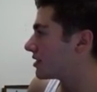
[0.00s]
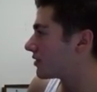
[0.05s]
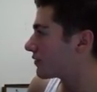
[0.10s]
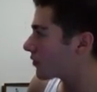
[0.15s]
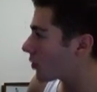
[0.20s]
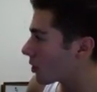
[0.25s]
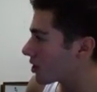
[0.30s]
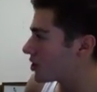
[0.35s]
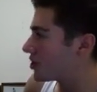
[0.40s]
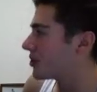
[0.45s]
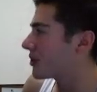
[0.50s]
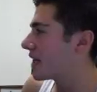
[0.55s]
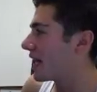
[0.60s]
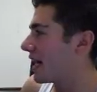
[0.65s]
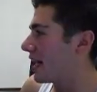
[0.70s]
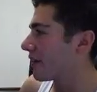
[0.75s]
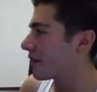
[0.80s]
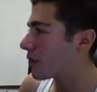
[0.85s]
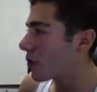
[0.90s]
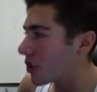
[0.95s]
Of course you
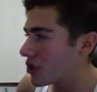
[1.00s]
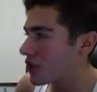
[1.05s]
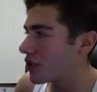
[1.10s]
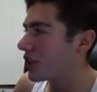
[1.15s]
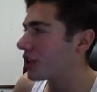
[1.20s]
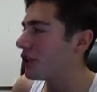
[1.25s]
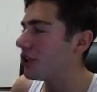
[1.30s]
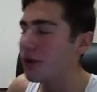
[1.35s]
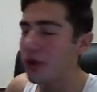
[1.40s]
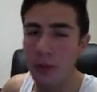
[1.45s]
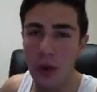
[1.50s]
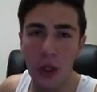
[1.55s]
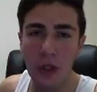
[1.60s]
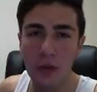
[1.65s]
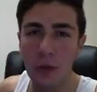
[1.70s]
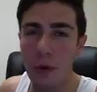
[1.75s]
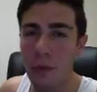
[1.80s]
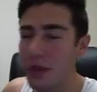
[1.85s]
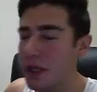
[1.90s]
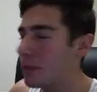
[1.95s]
can. Of course you could do the
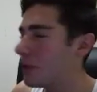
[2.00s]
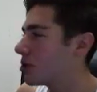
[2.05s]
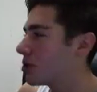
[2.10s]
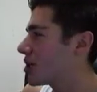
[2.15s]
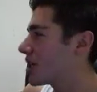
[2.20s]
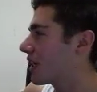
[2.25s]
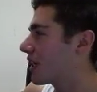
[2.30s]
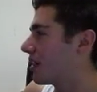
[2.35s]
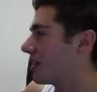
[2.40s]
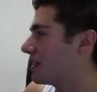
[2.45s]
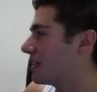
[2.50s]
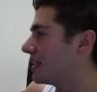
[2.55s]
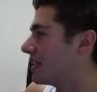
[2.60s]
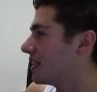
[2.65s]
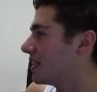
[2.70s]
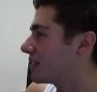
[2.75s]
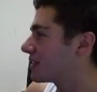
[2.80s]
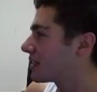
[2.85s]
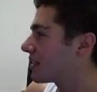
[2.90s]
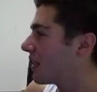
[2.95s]
multiple people jig on
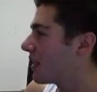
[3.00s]
Adidas.